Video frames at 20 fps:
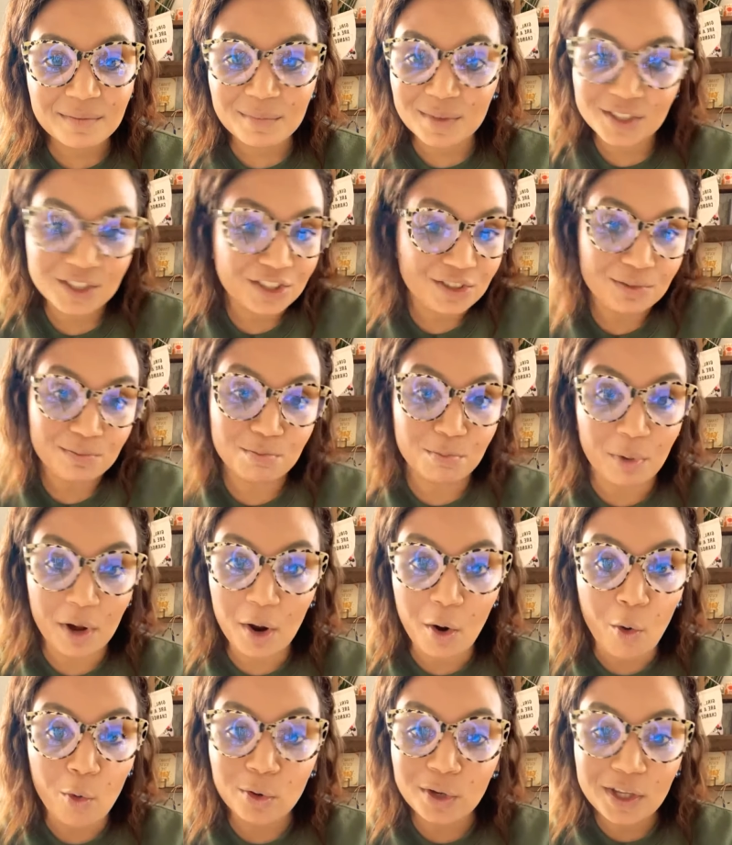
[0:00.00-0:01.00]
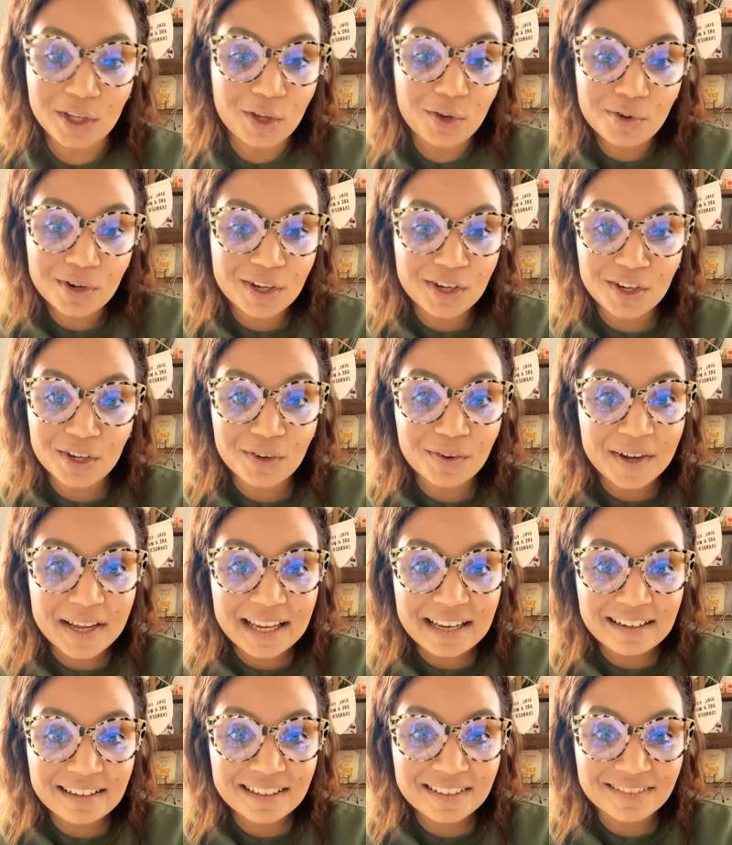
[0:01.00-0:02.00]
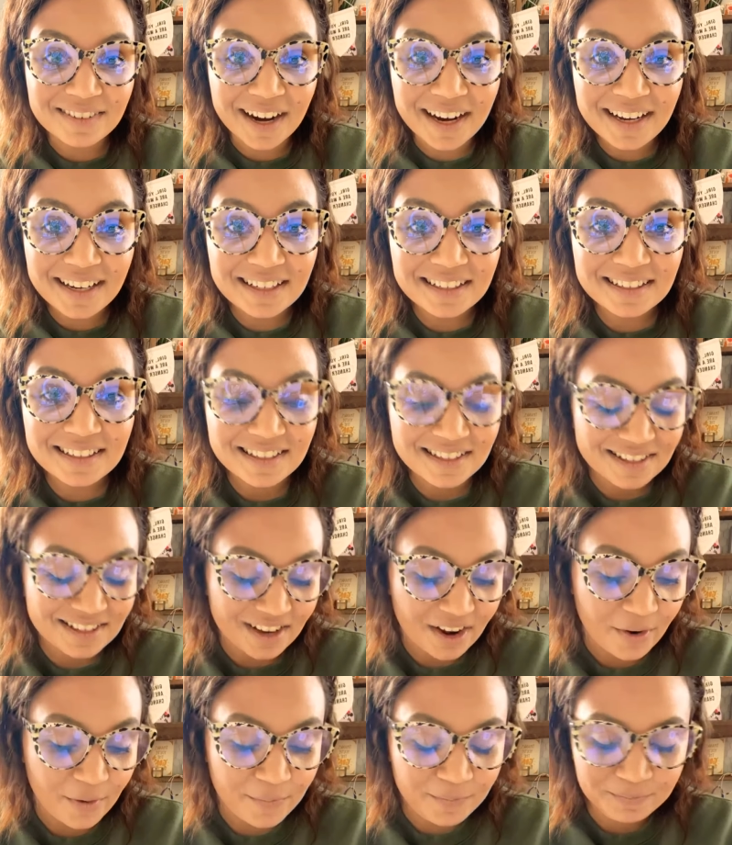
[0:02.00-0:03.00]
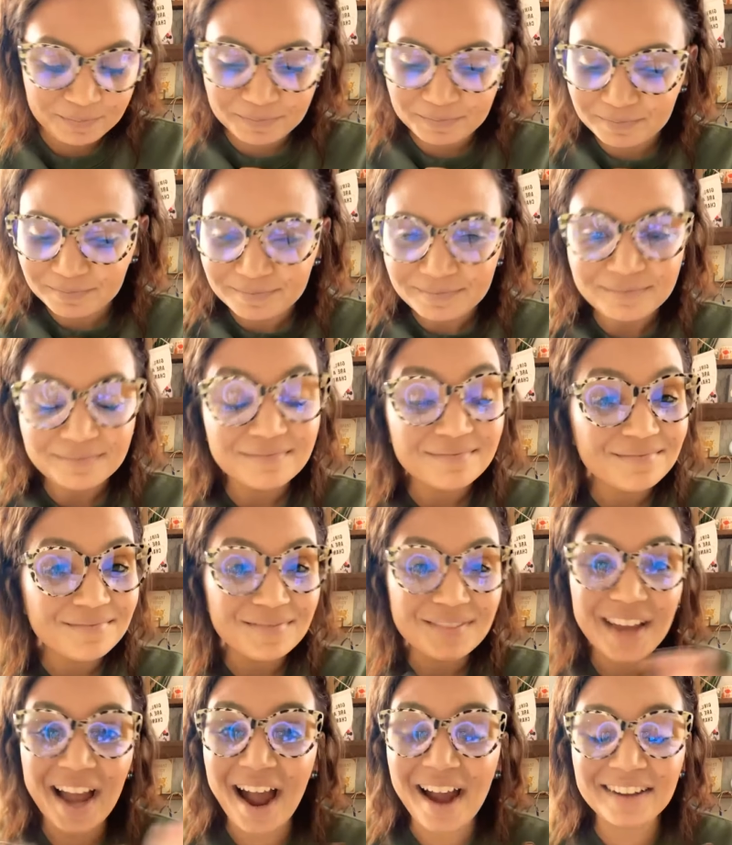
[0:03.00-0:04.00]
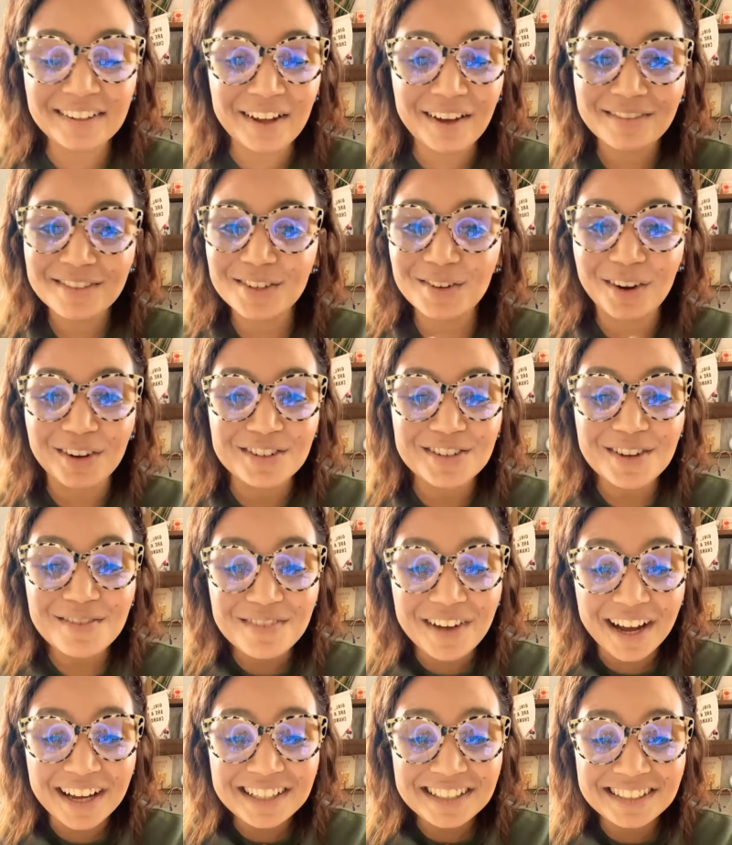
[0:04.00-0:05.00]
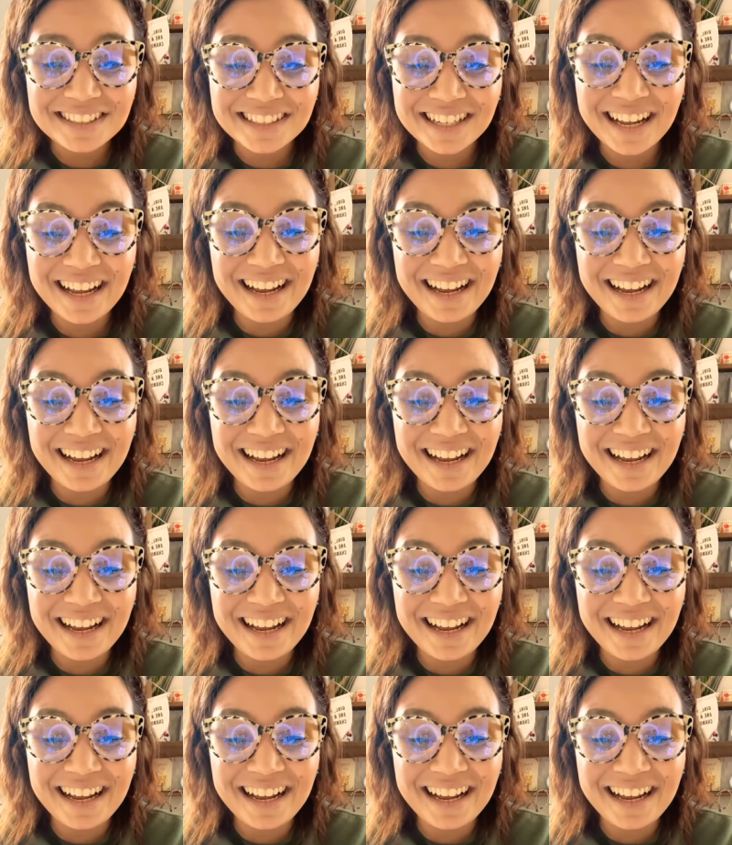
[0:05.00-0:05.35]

But only you can do it, right? So I love you all so much.